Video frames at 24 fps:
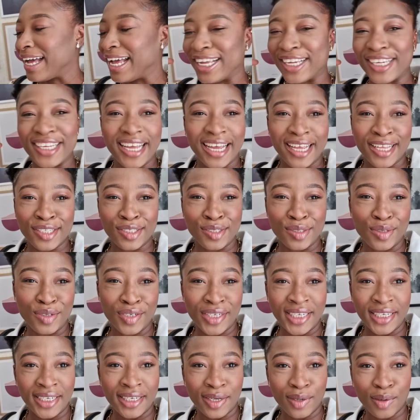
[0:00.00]
How you guys
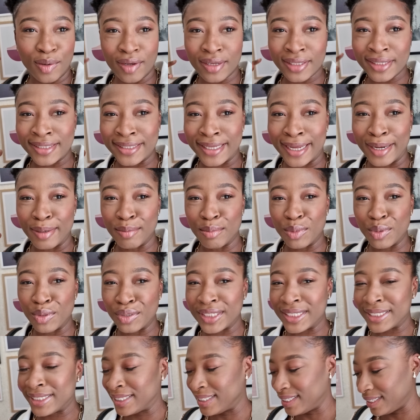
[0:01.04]
doing? Long time no
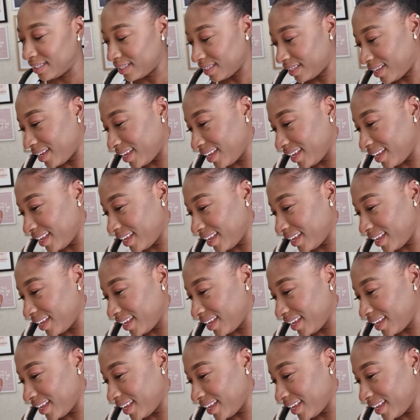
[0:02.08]
see.